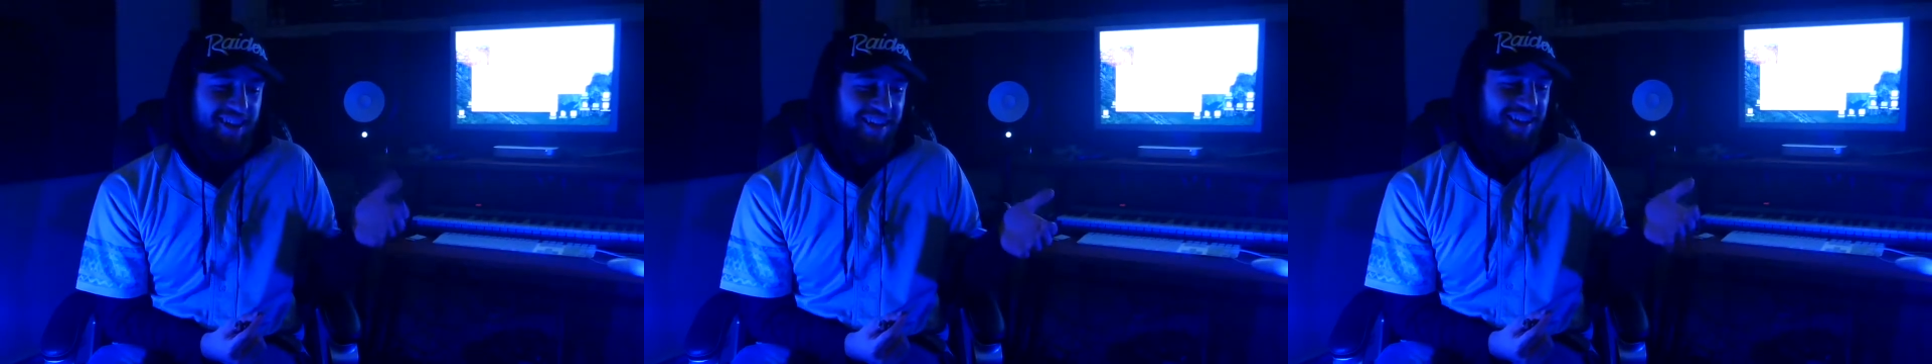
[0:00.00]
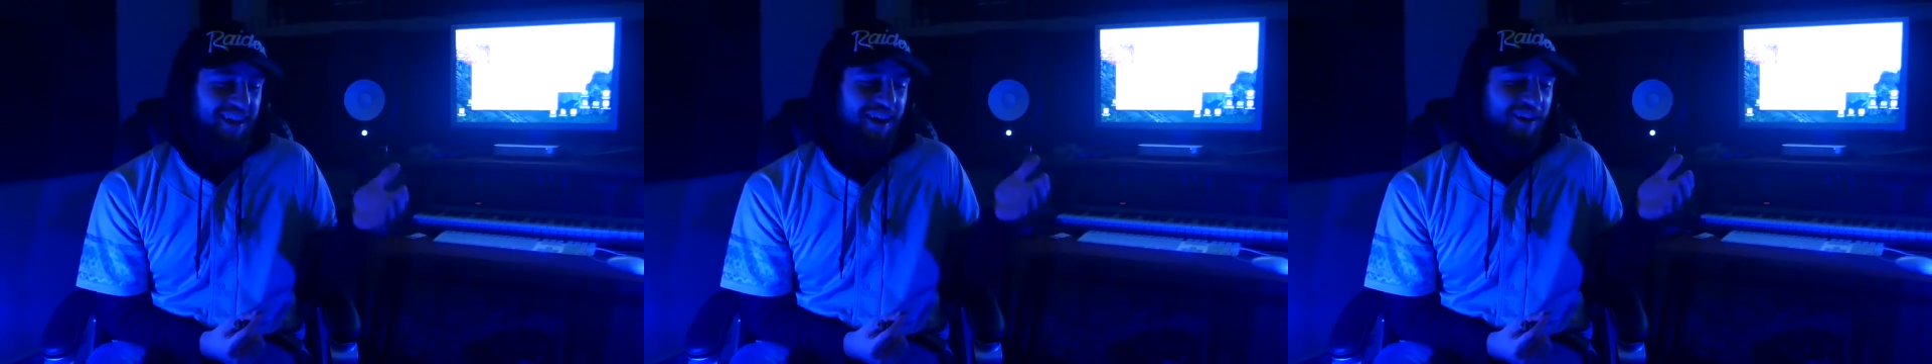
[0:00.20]

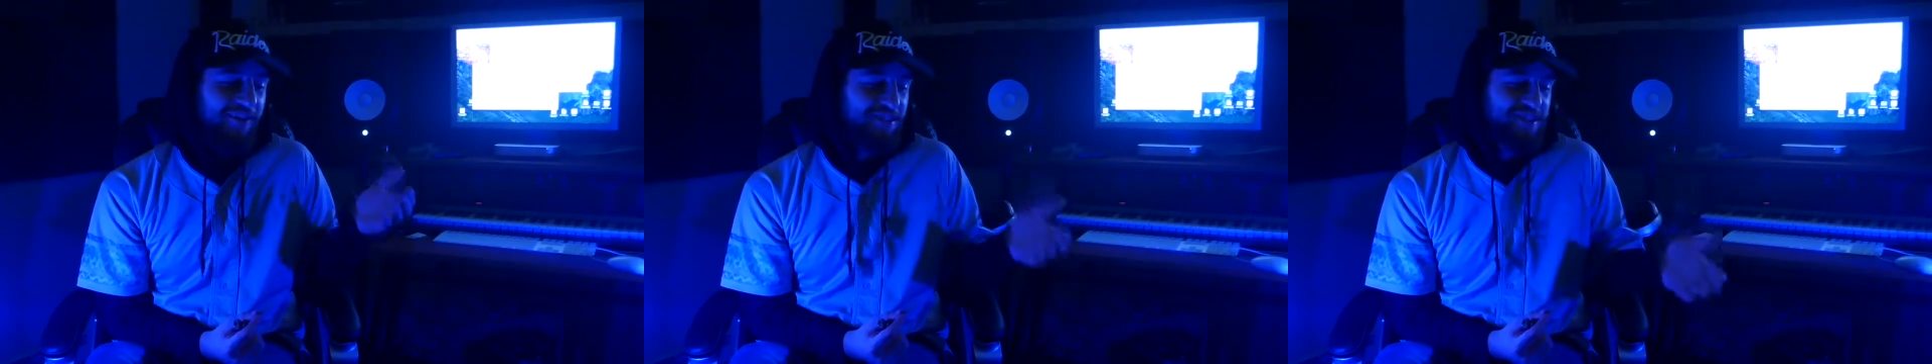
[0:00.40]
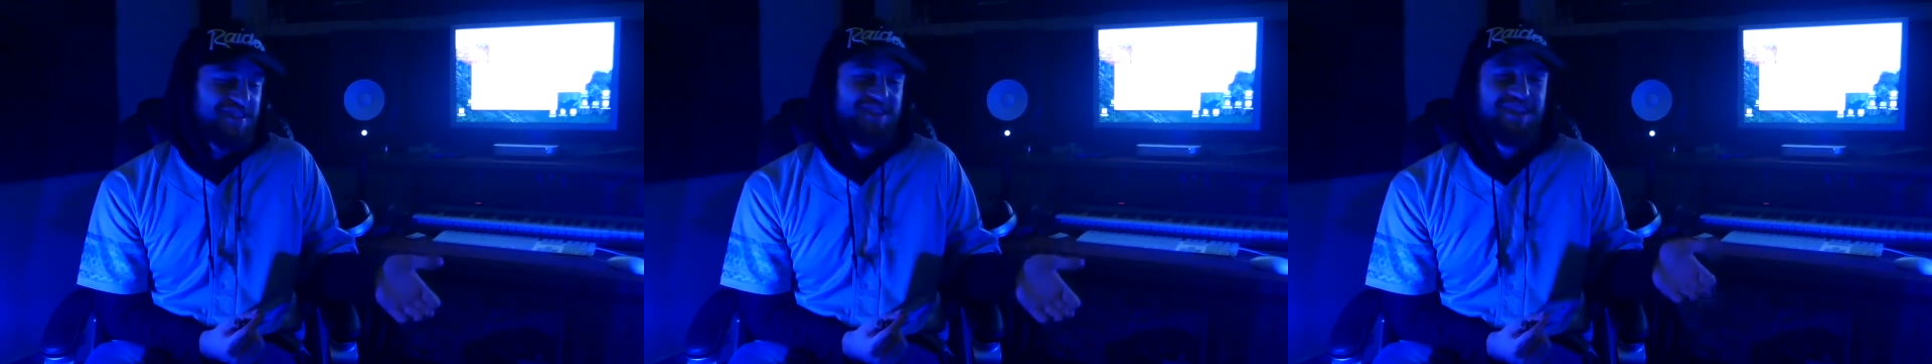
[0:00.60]

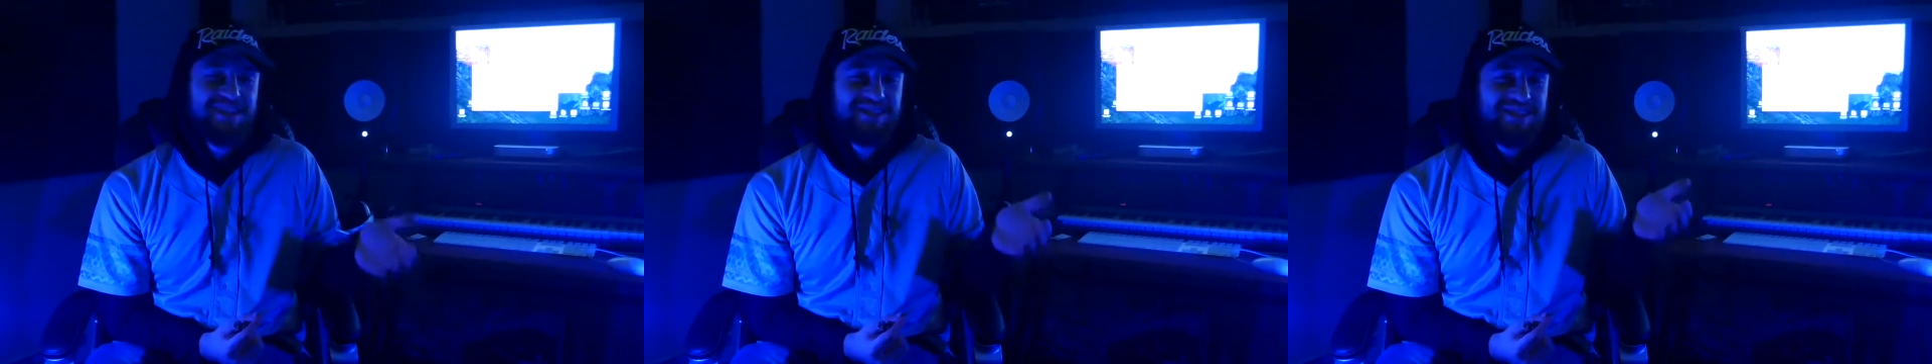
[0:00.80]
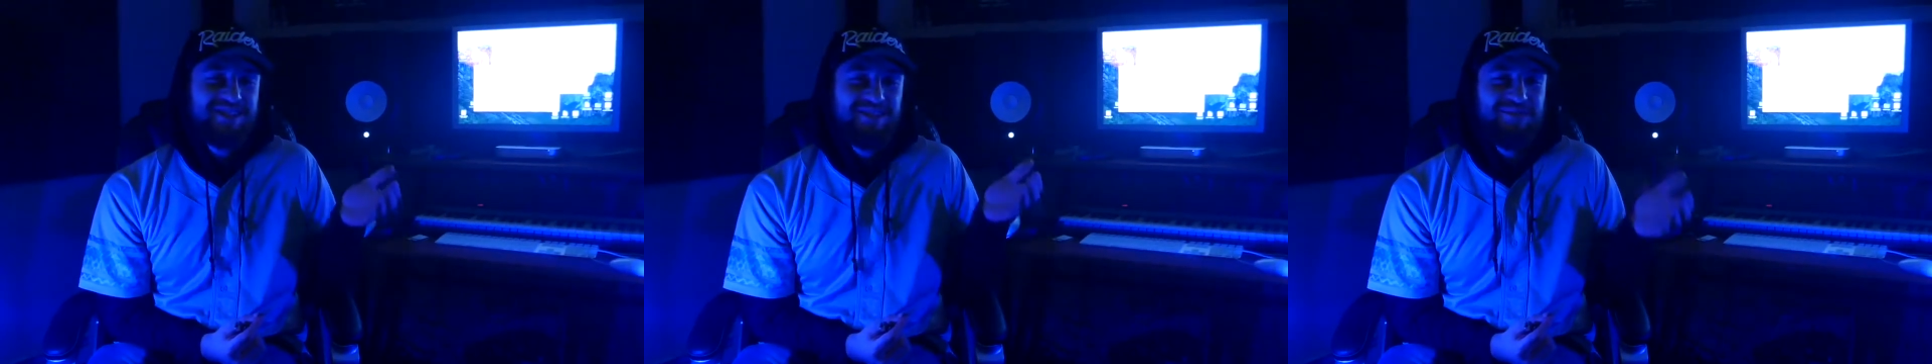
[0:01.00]
obviously
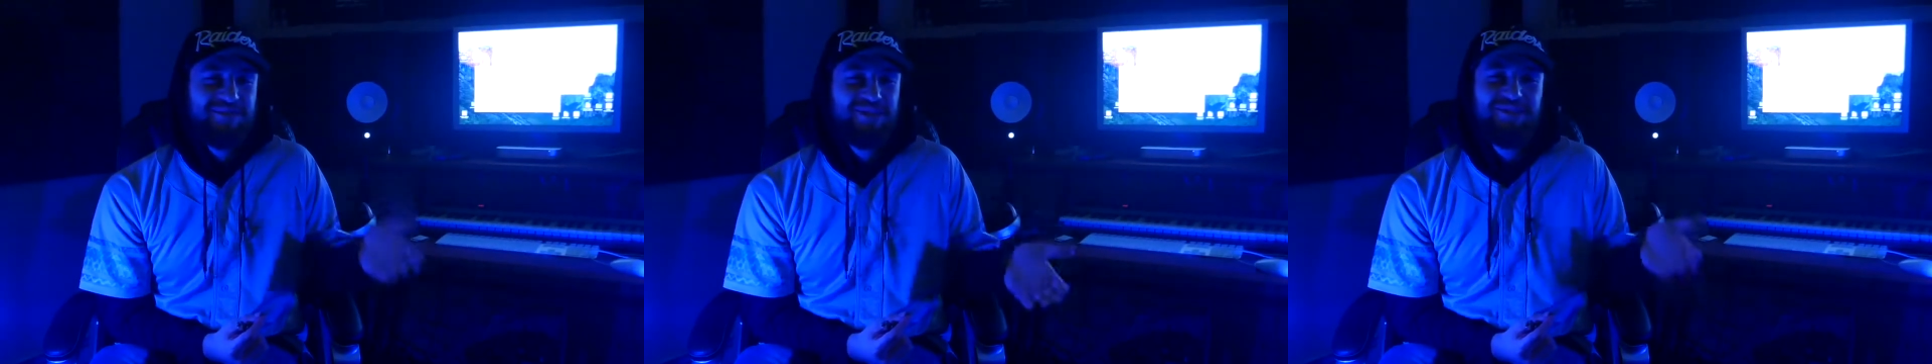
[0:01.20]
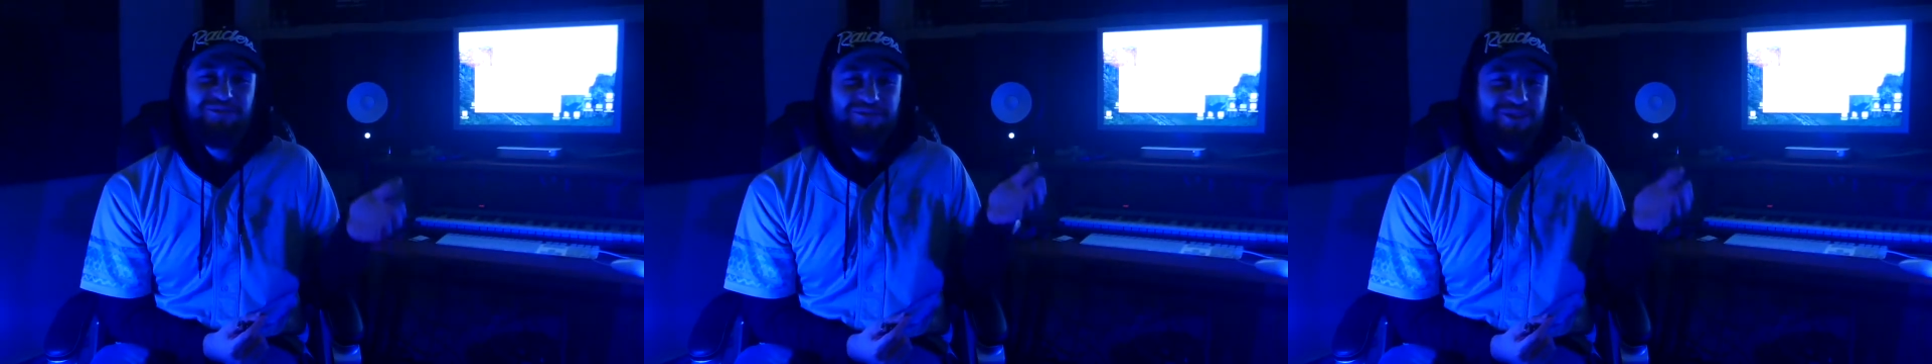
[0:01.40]
that's
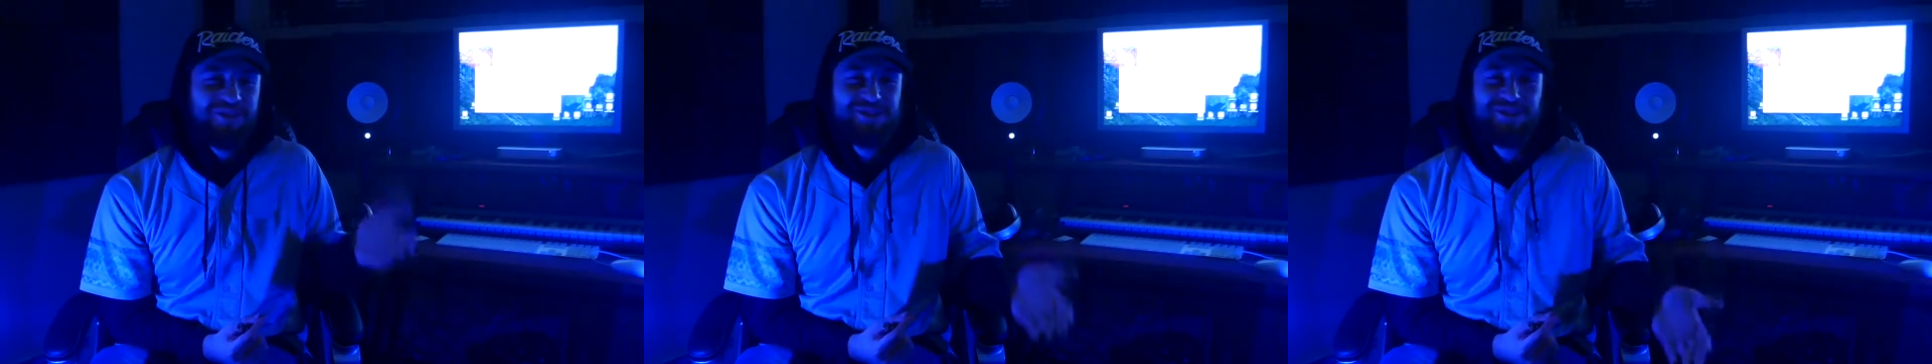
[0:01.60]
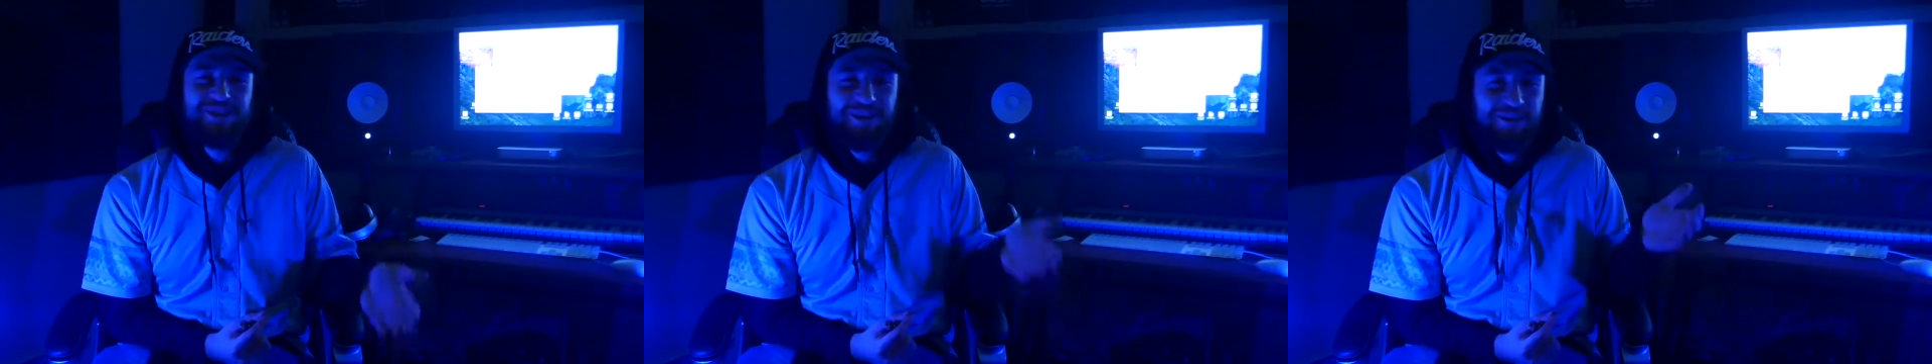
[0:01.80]
something a
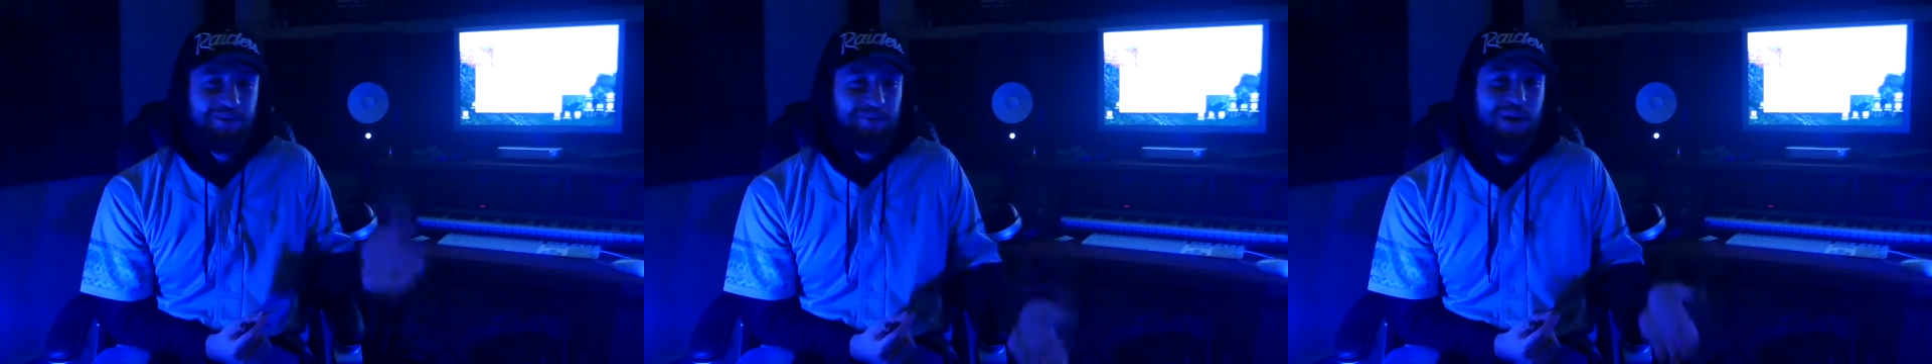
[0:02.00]
first grader